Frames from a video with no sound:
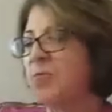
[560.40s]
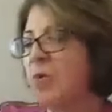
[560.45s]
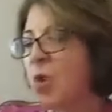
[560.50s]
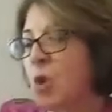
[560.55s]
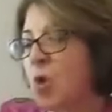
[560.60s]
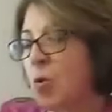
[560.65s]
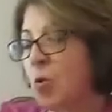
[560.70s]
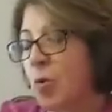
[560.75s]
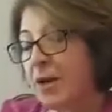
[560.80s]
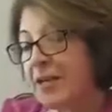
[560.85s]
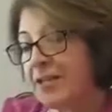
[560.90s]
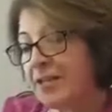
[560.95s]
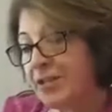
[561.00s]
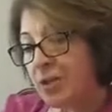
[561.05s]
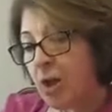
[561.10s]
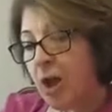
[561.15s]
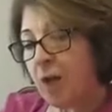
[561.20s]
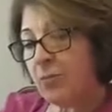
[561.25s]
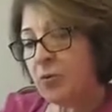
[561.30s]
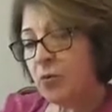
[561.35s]
When I
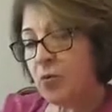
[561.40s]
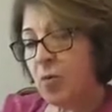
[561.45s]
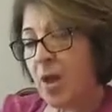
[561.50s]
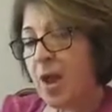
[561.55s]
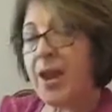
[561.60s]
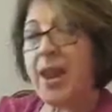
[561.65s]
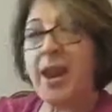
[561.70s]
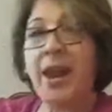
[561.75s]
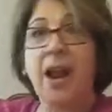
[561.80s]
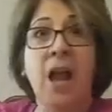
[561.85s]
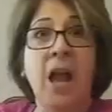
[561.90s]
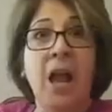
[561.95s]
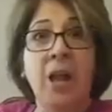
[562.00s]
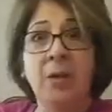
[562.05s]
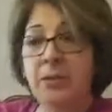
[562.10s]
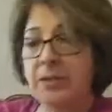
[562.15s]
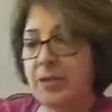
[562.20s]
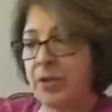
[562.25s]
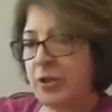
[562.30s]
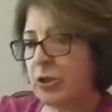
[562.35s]
stopped running, I
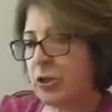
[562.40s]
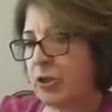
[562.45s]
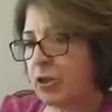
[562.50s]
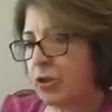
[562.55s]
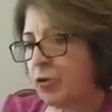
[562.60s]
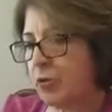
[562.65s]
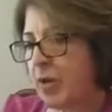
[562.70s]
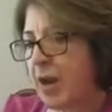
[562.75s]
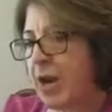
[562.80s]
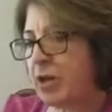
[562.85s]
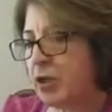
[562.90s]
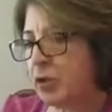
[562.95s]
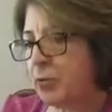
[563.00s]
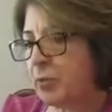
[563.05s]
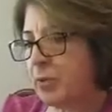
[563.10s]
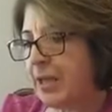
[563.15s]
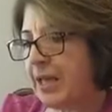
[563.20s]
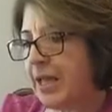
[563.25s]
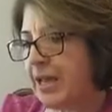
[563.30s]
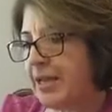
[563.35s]
was in a strange
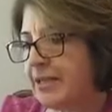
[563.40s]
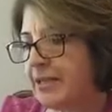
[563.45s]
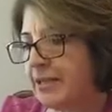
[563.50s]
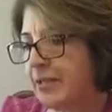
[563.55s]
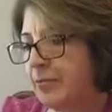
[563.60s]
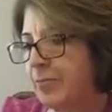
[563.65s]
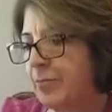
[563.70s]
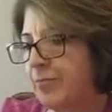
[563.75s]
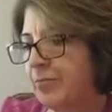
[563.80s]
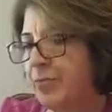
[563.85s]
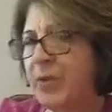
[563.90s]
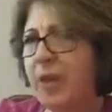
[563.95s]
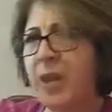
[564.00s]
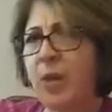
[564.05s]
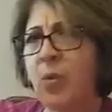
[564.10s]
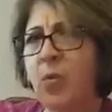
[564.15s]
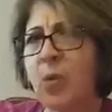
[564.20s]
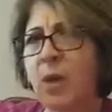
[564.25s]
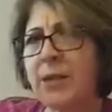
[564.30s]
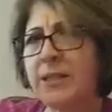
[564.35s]
place.
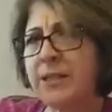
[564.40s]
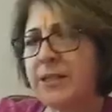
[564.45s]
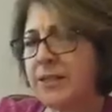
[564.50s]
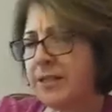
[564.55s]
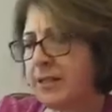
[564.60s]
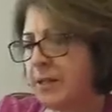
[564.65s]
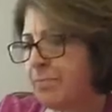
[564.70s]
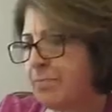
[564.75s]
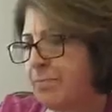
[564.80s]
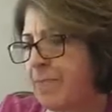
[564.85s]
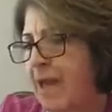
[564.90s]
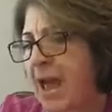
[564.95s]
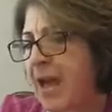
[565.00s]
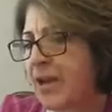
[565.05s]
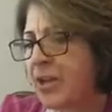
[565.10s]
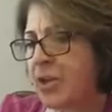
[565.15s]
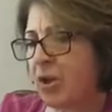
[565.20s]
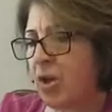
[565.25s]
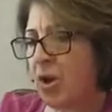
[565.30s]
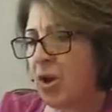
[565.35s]
It wasn't a
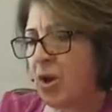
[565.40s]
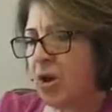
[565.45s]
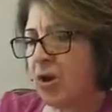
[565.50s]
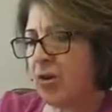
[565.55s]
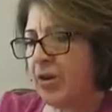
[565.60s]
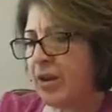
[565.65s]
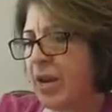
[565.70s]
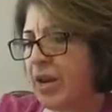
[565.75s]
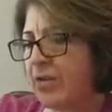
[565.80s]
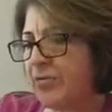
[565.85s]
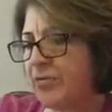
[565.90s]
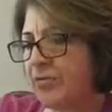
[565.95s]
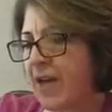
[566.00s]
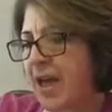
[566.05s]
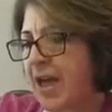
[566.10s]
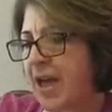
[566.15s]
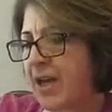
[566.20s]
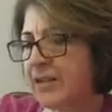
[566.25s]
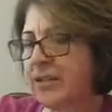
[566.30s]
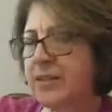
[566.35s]
backyard. In
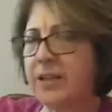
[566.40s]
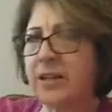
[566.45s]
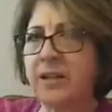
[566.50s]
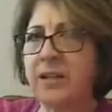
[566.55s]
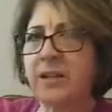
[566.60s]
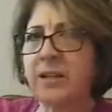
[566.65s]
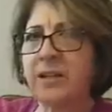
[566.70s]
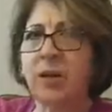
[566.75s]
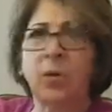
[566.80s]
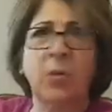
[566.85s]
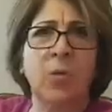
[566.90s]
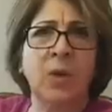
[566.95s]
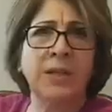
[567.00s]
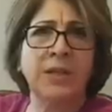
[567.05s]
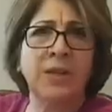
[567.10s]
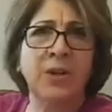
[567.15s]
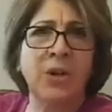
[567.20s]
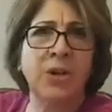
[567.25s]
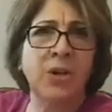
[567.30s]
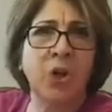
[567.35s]
fact, it
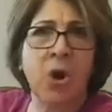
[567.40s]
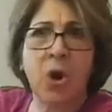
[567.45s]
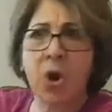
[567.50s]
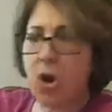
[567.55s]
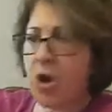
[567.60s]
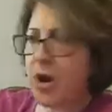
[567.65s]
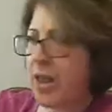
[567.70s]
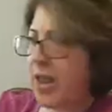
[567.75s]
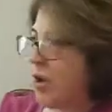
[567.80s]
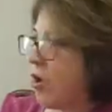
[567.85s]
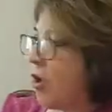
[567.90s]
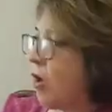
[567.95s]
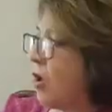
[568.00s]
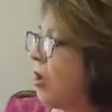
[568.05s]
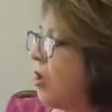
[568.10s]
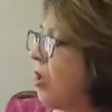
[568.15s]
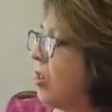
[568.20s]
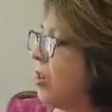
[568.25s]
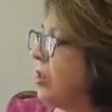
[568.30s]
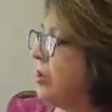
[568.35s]
wasn't a yard at
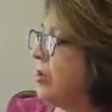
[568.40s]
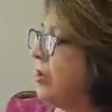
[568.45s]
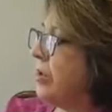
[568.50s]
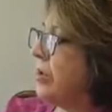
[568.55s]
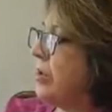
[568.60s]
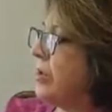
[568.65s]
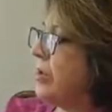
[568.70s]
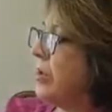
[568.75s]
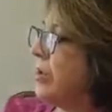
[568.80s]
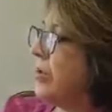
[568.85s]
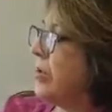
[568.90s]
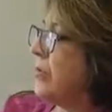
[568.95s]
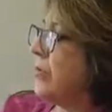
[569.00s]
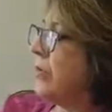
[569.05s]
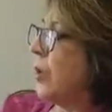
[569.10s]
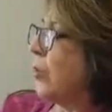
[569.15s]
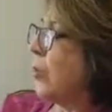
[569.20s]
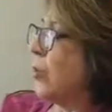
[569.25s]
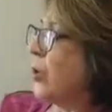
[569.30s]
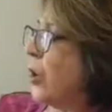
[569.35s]
all.
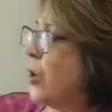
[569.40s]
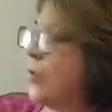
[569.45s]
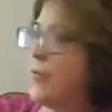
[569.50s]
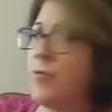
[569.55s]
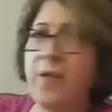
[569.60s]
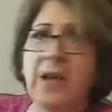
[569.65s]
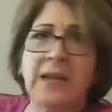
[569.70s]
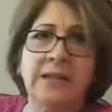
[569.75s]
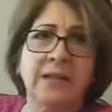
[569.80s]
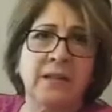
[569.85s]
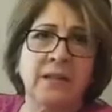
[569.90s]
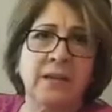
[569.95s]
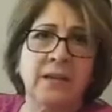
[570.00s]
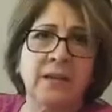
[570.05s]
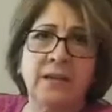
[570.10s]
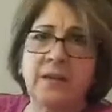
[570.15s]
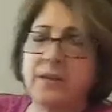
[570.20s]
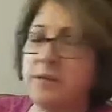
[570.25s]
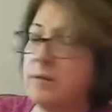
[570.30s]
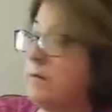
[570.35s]
There were no
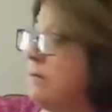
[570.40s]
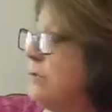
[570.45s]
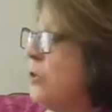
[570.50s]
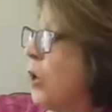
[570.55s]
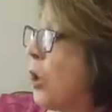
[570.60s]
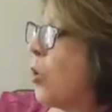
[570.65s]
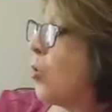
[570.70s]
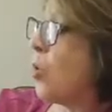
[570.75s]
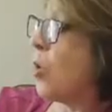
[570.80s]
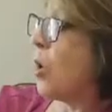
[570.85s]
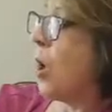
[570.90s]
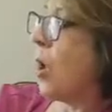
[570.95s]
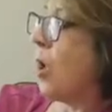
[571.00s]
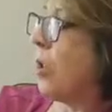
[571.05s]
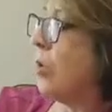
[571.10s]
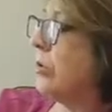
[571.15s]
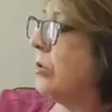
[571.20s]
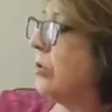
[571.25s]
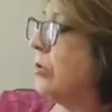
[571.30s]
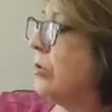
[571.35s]
fences, no
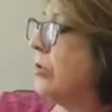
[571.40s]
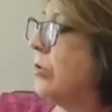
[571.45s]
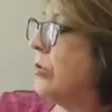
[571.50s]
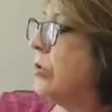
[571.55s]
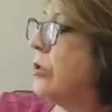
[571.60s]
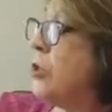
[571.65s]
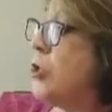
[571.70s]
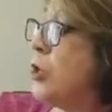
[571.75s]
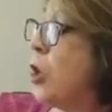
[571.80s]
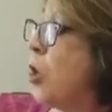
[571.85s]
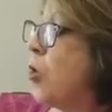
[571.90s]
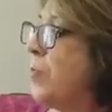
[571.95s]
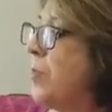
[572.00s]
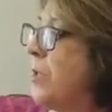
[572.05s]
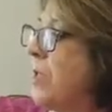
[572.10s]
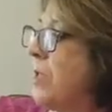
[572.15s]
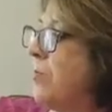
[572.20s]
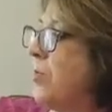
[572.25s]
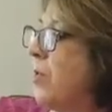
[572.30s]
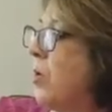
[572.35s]
collars, no
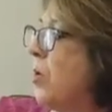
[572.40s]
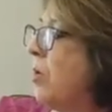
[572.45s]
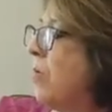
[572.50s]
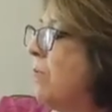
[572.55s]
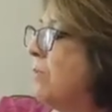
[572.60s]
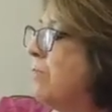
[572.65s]
people.